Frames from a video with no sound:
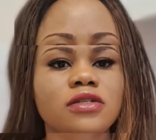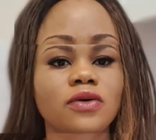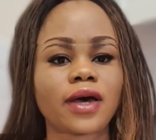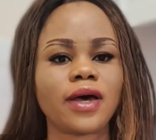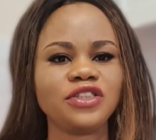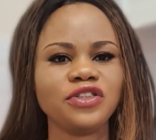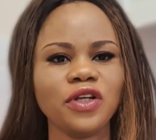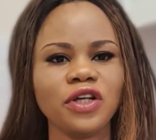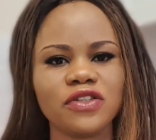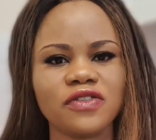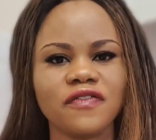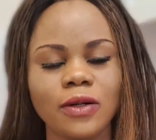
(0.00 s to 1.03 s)
I actually
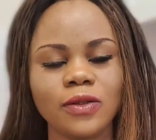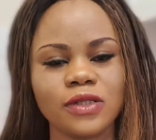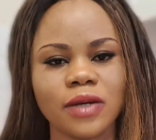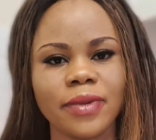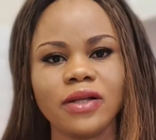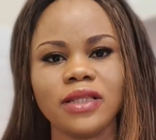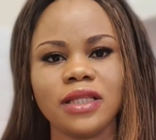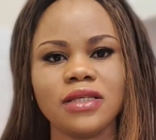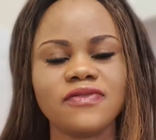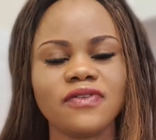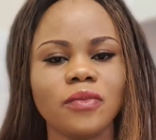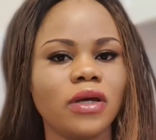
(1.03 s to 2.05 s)
got to find about
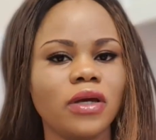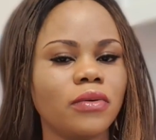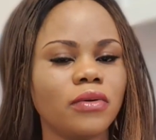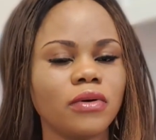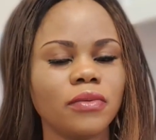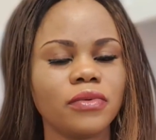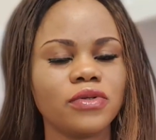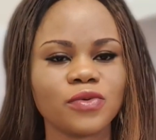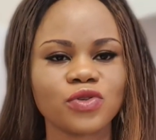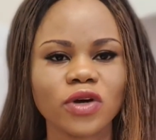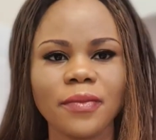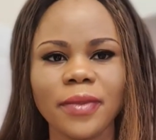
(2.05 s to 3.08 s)
this from a
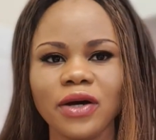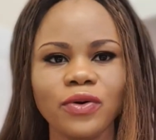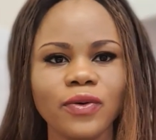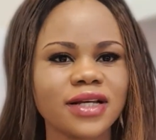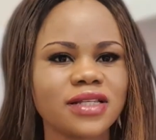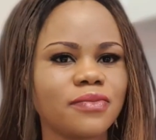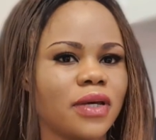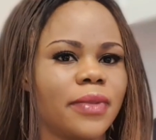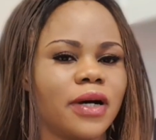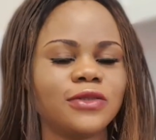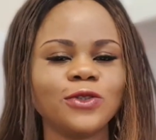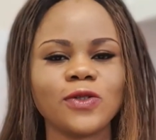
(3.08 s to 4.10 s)
subscriber who asked me
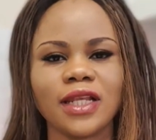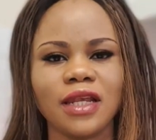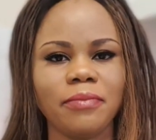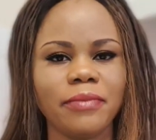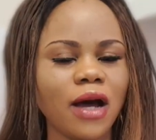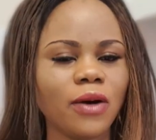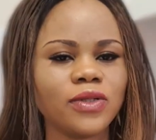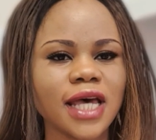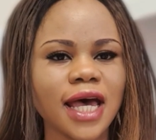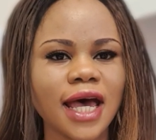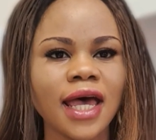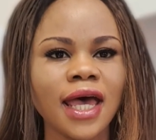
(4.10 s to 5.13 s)
about nursing in
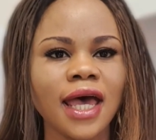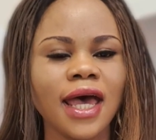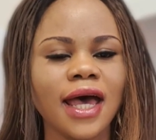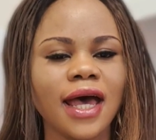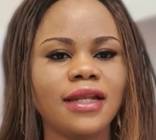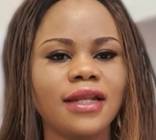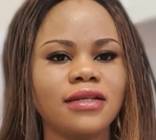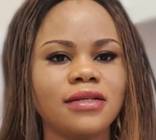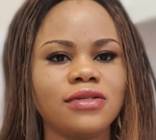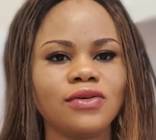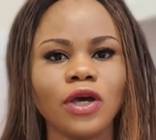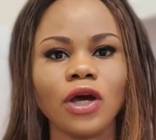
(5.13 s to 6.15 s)
Malta, and
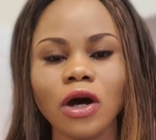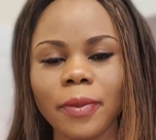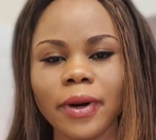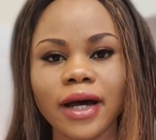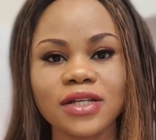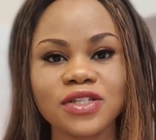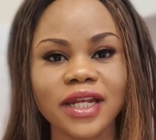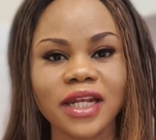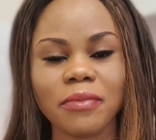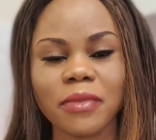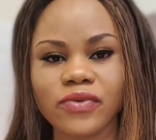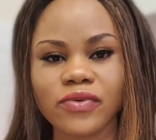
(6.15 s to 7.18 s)
to help her, so I
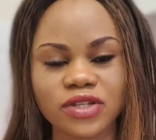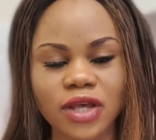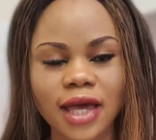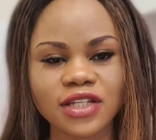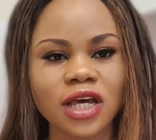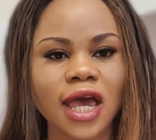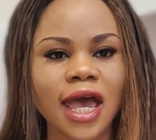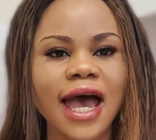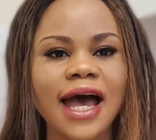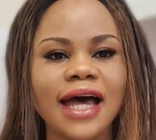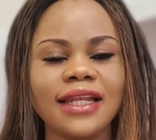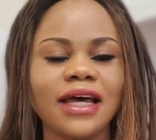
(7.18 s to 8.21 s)
did my research
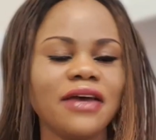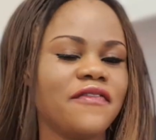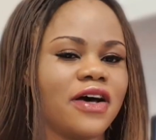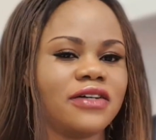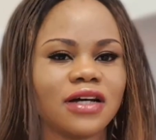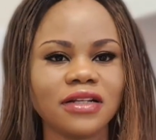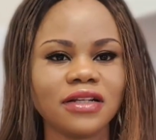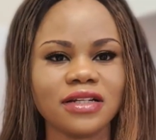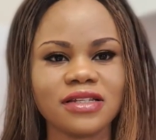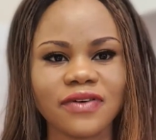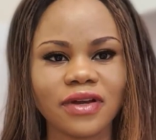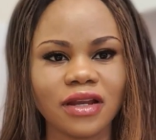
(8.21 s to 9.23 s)
and I found out this
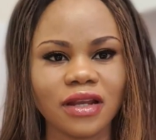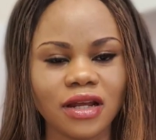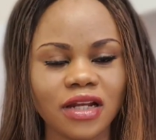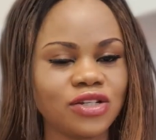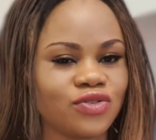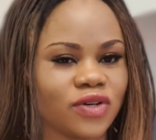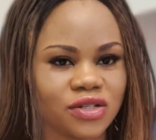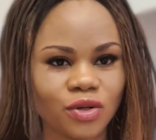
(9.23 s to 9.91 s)
is an interesting